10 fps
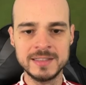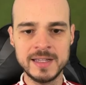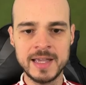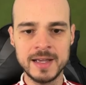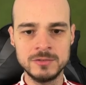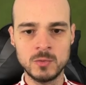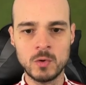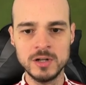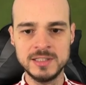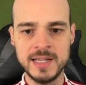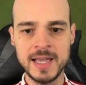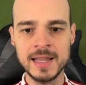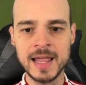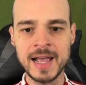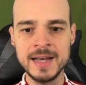he can towards the end
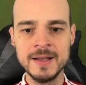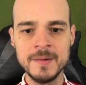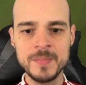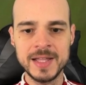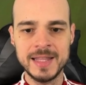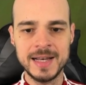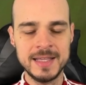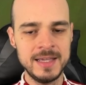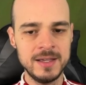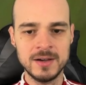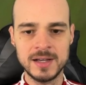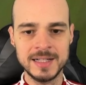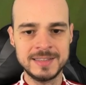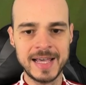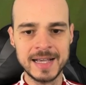line. And then he
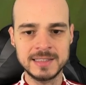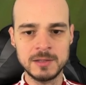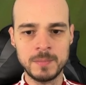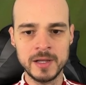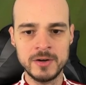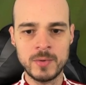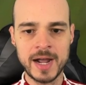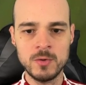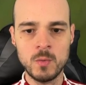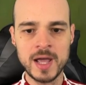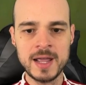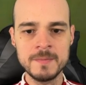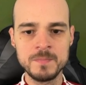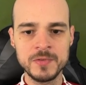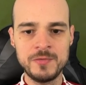attacks that player right away.
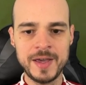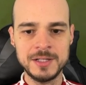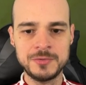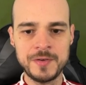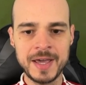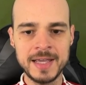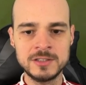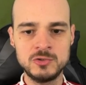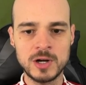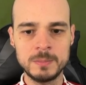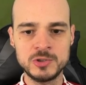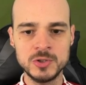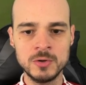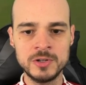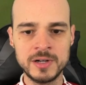Feint, drop
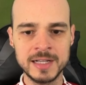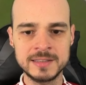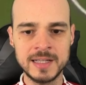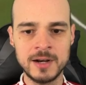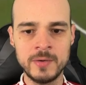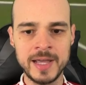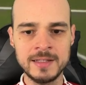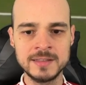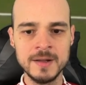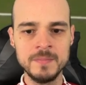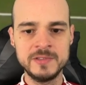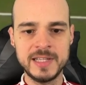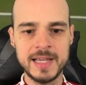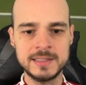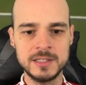shoulder, accelerates,
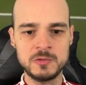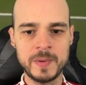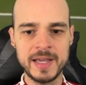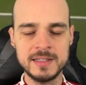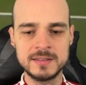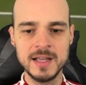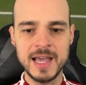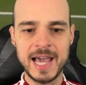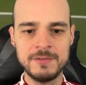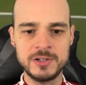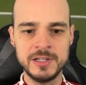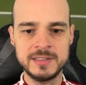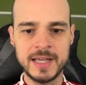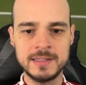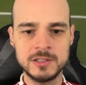takes the space. After he
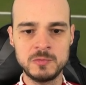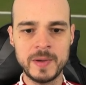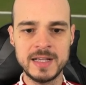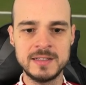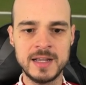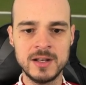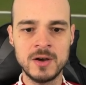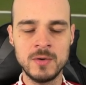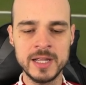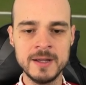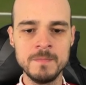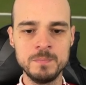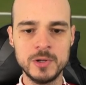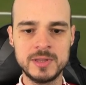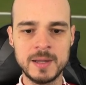takes the space, he can only
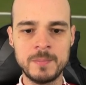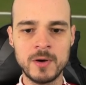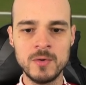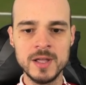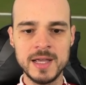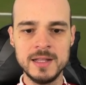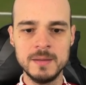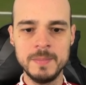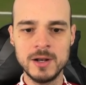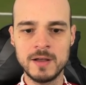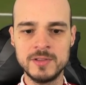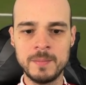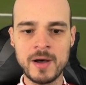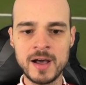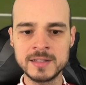put that ball in the middle of the
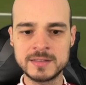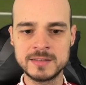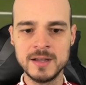box